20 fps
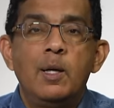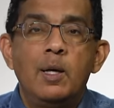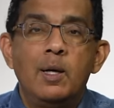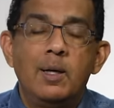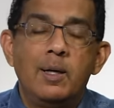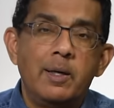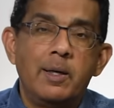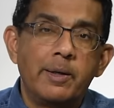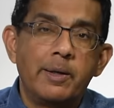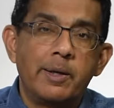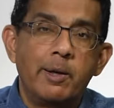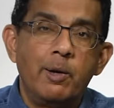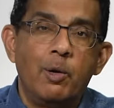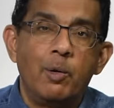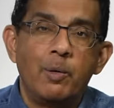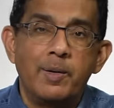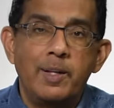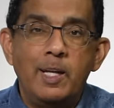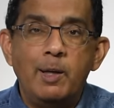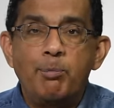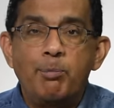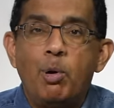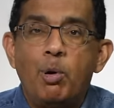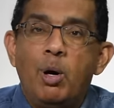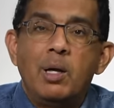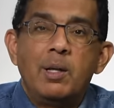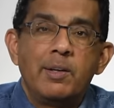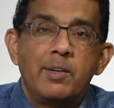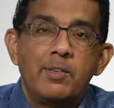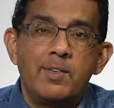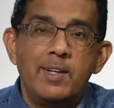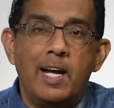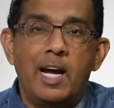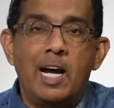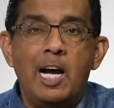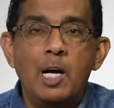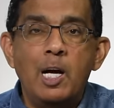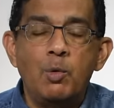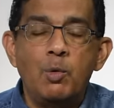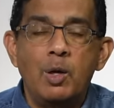the
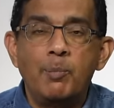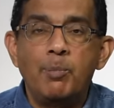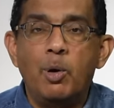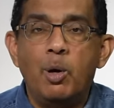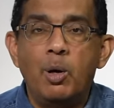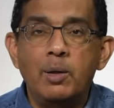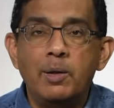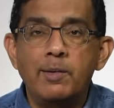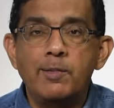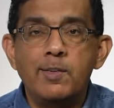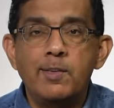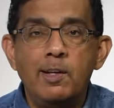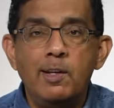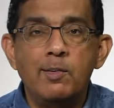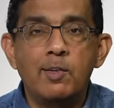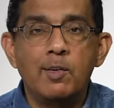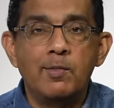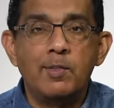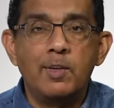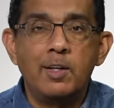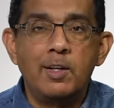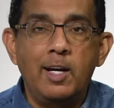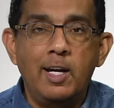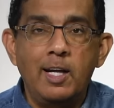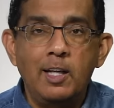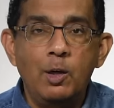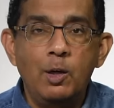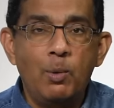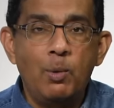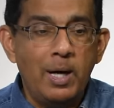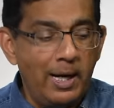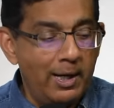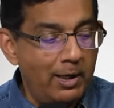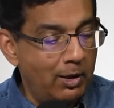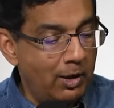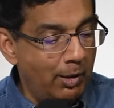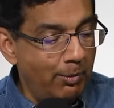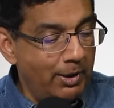hiring policies of the Daily Wire.